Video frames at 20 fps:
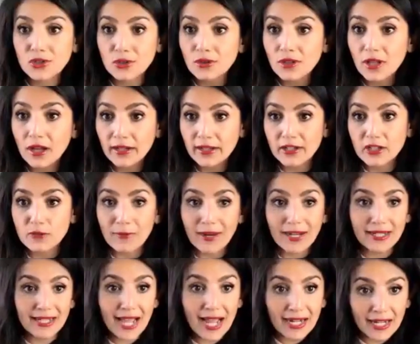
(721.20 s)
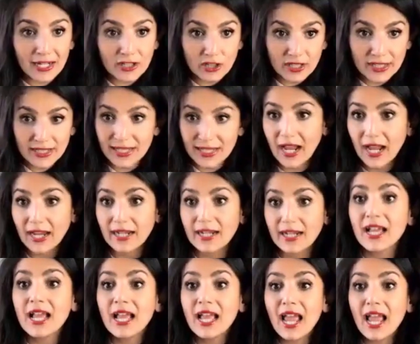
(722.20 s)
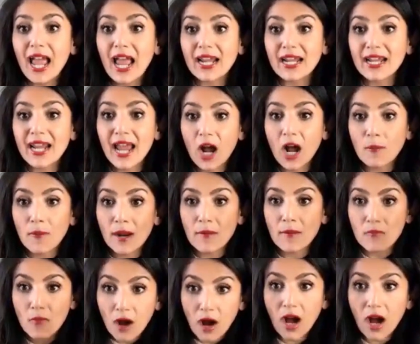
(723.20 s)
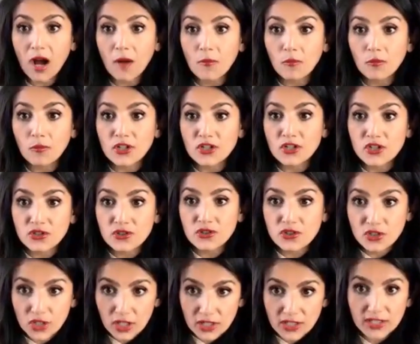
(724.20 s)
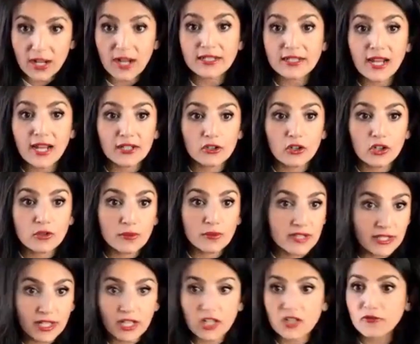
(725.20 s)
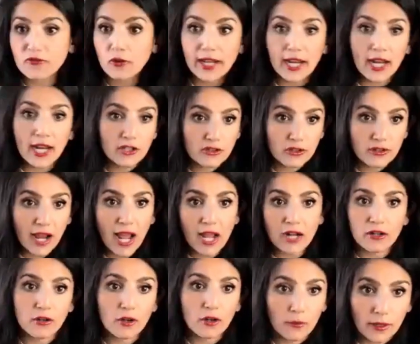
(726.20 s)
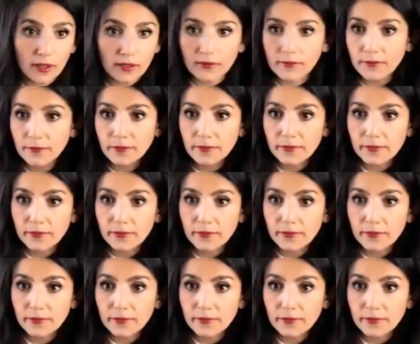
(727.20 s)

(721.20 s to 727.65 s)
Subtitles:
2 luggage. My dad had just died. And now my mom just got diagnosed with stage 4 cancer out of nowhere.